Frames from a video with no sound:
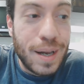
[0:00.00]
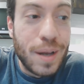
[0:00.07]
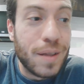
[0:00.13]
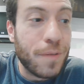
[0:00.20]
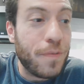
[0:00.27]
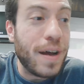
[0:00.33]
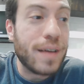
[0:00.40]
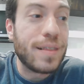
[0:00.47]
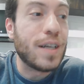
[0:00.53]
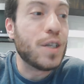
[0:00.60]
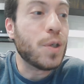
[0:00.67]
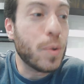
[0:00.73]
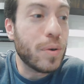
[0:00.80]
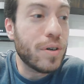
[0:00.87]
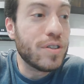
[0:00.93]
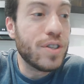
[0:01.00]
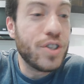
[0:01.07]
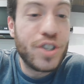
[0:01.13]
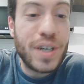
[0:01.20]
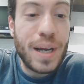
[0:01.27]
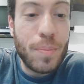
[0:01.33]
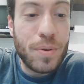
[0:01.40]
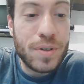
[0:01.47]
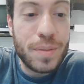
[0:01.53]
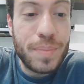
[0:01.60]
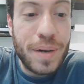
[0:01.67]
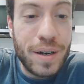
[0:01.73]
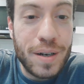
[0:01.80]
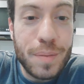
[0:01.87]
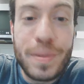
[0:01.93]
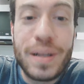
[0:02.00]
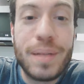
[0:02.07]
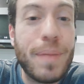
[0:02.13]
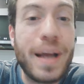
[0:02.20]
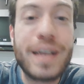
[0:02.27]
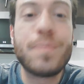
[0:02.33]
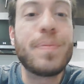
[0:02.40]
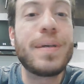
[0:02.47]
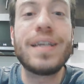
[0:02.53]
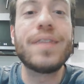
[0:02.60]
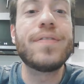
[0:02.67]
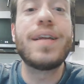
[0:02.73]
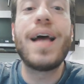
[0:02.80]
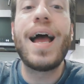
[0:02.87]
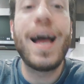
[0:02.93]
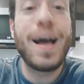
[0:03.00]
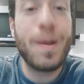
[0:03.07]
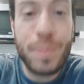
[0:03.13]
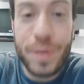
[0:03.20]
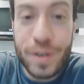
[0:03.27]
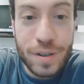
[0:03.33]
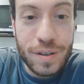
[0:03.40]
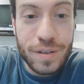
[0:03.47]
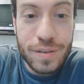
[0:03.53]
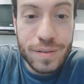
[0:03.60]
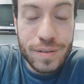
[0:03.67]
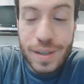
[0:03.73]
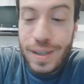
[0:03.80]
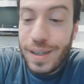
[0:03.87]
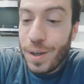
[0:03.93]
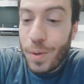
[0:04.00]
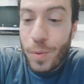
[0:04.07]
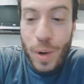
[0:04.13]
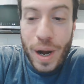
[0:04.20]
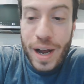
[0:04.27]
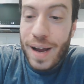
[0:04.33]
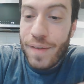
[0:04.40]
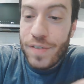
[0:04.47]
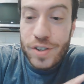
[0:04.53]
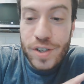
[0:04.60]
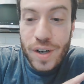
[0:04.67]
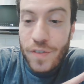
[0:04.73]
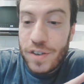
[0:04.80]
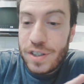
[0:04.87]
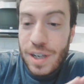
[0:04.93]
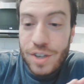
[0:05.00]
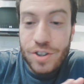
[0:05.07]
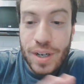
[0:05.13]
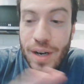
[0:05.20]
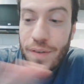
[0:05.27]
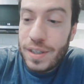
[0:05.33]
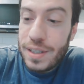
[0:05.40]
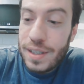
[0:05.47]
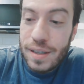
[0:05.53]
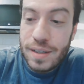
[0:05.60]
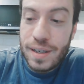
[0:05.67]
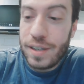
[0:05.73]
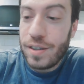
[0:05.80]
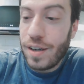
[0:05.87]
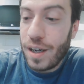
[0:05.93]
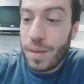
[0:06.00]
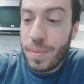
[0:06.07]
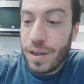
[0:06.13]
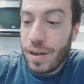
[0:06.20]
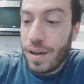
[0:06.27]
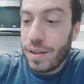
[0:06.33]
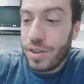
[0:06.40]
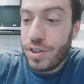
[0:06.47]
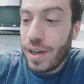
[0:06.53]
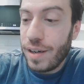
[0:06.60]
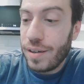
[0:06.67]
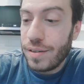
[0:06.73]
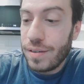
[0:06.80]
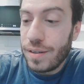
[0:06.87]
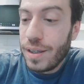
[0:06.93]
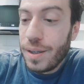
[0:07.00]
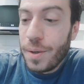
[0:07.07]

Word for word: The fact that Twitter's in shambles about it makes me even happier. I have this conversation every season. I talk about it on the channel.